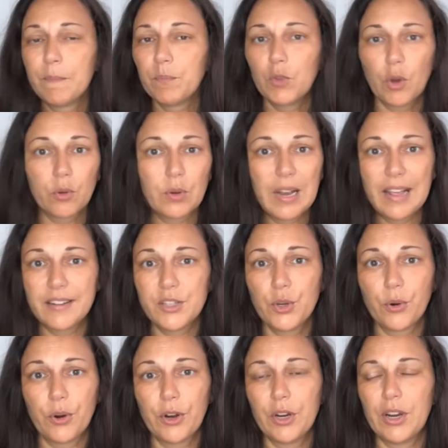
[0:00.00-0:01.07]
don't let
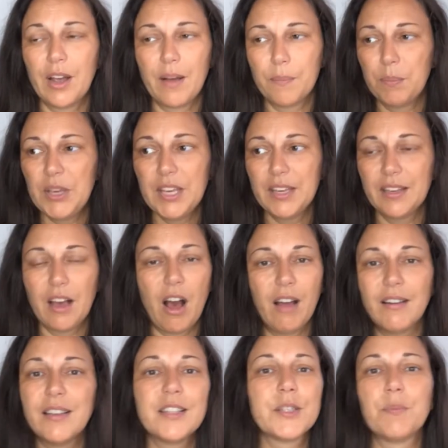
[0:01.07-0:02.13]
your being
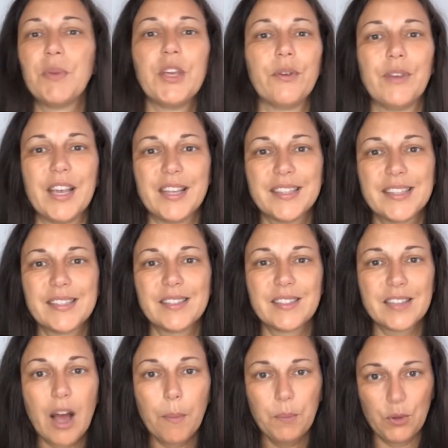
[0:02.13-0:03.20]
unexperienced
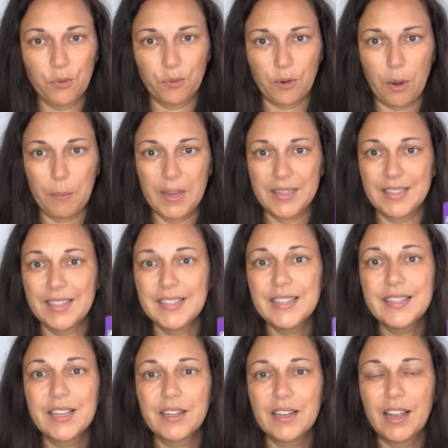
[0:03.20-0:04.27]
stop you from it. This
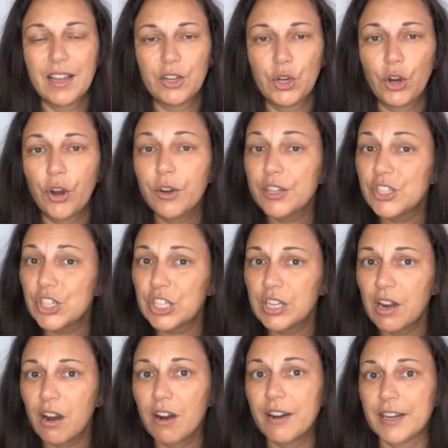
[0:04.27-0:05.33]
is an encouraging
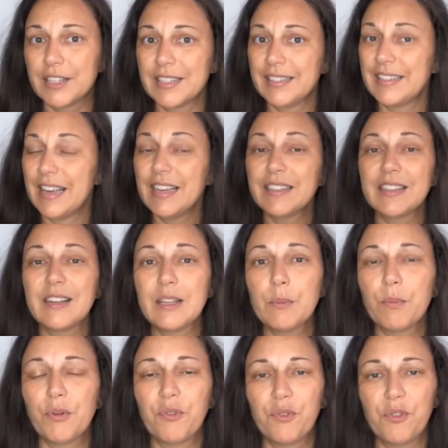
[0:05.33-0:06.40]
card. Take the
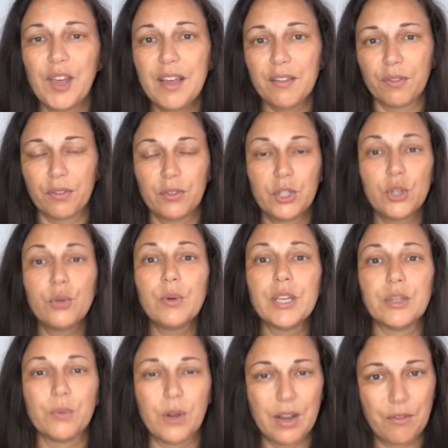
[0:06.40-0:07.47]
leap of faith. Do
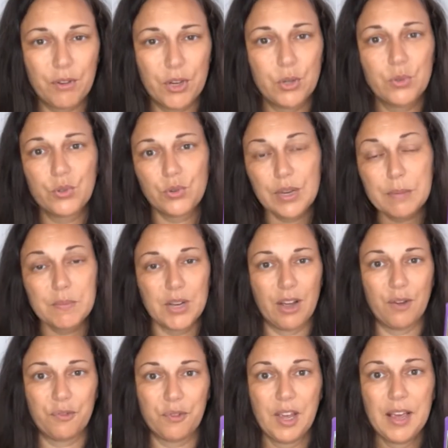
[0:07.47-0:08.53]
it, whatever you dreamed
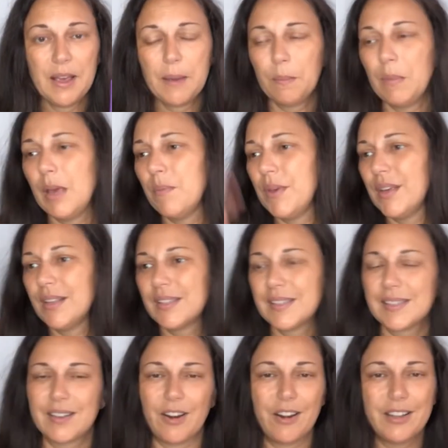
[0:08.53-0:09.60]
of. Maybe it's
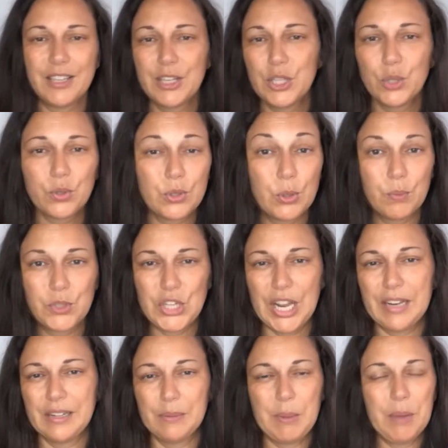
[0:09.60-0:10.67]
starting a YouTube
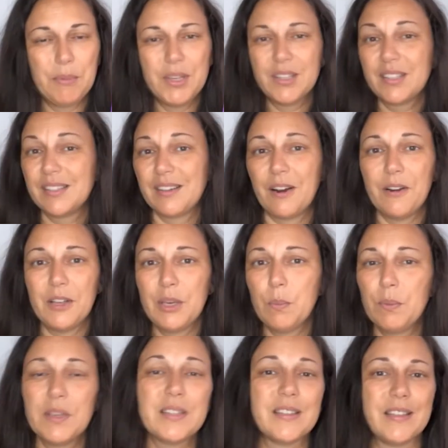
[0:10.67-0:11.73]
channel. Maybe it's starting a
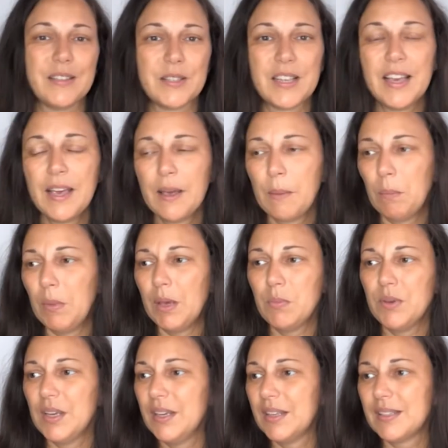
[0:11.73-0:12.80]
business.
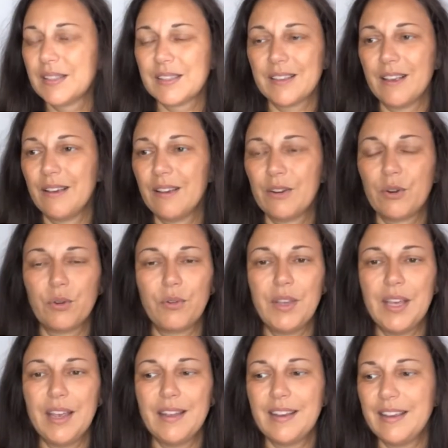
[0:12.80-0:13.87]
Maybe it's uh,
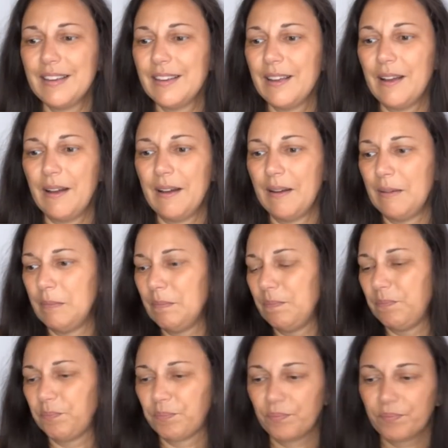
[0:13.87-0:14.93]
creating um,